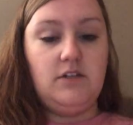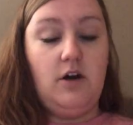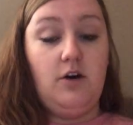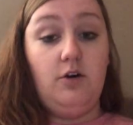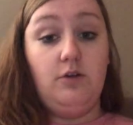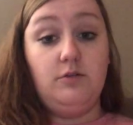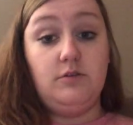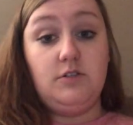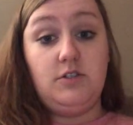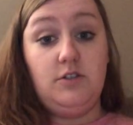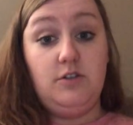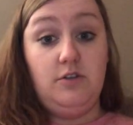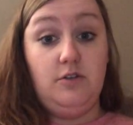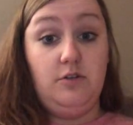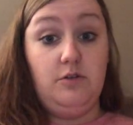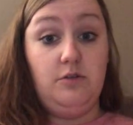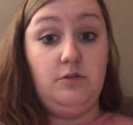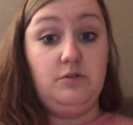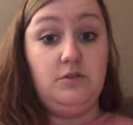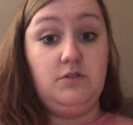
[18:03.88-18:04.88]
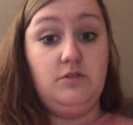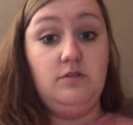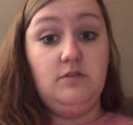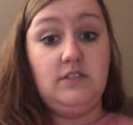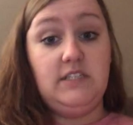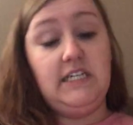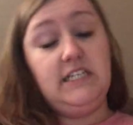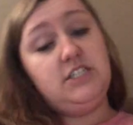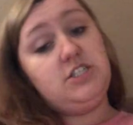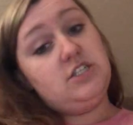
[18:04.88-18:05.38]
told to
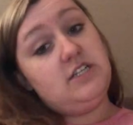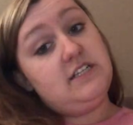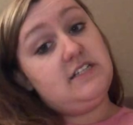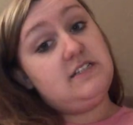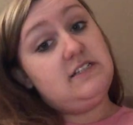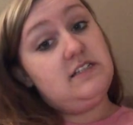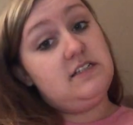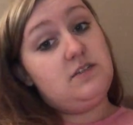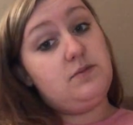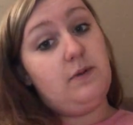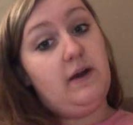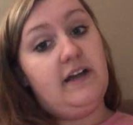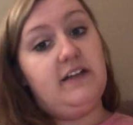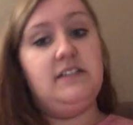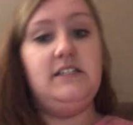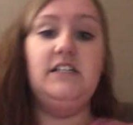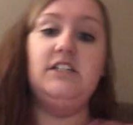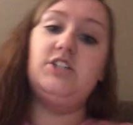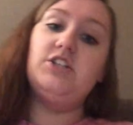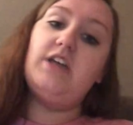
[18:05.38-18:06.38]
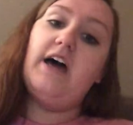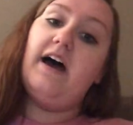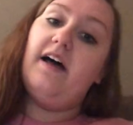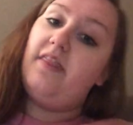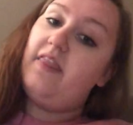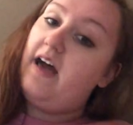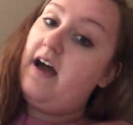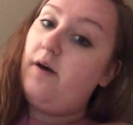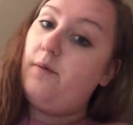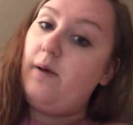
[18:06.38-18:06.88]
teach this way, teach
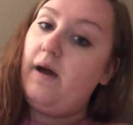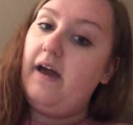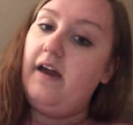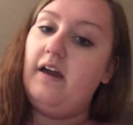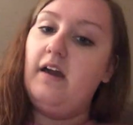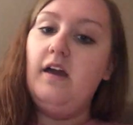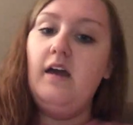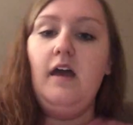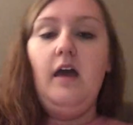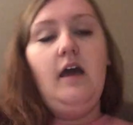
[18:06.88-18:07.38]
that way,